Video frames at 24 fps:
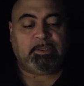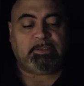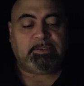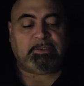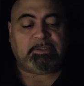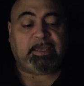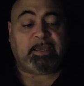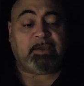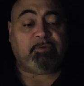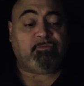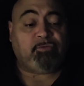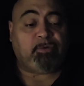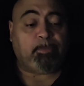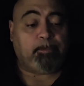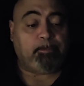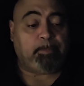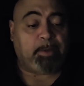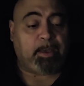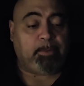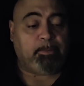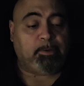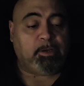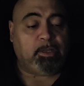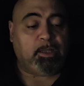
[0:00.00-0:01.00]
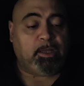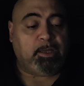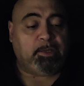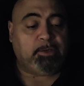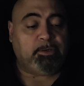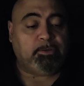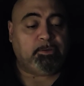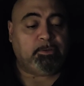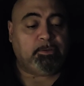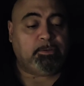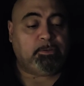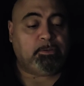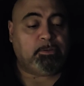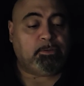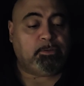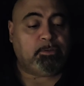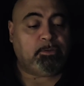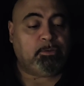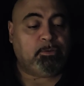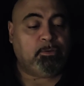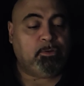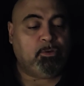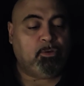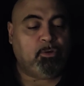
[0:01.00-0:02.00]
Take from Babylon
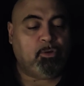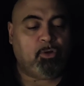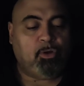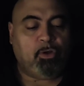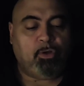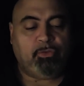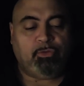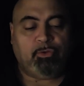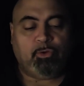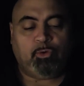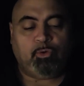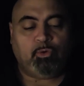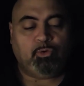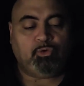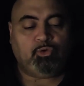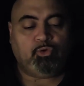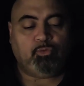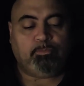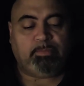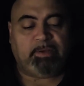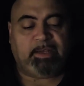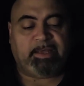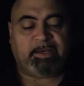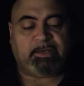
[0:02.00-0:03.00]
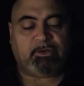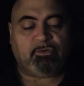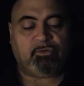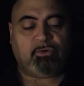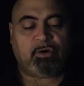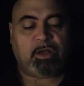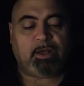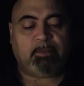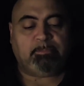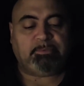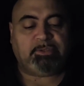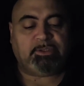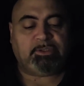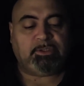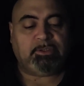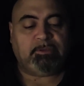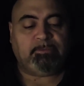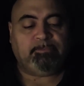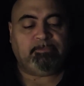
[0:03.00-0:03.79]
all those who plant crops.